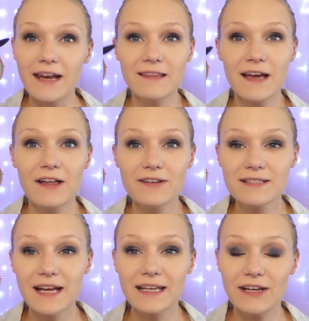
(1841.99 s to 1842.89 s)
And on the
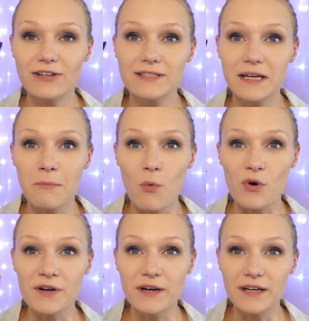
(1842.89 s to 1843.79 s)
other side here, it's got a
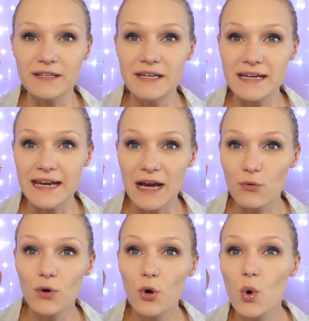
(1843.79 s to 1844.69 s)
more
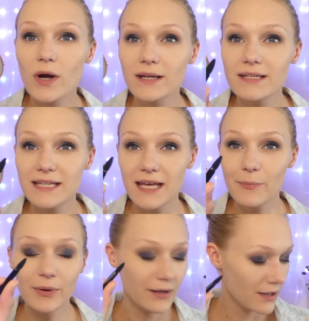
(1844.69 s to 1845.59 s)
narrow
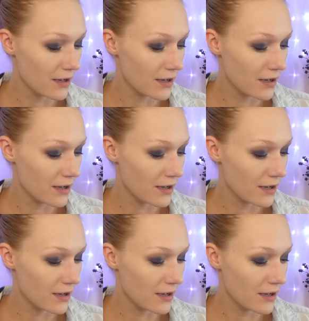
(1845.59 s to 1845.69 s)
tip